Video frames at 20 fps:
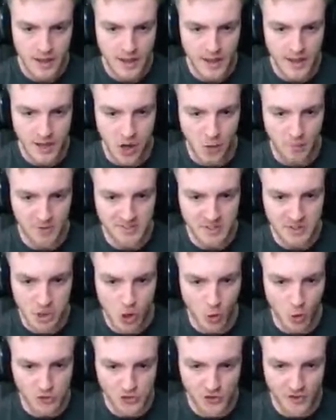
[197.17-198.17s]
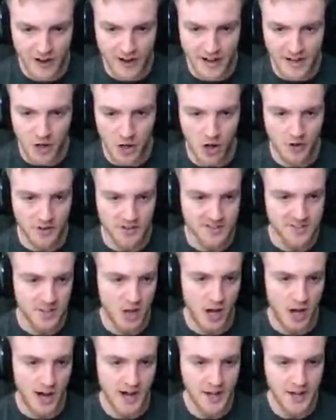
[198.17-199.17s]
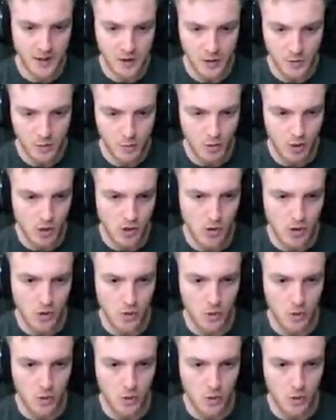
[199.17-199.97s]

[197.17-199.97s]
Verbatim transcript: Hey, yo, Mister Coltrane on the side. Oh.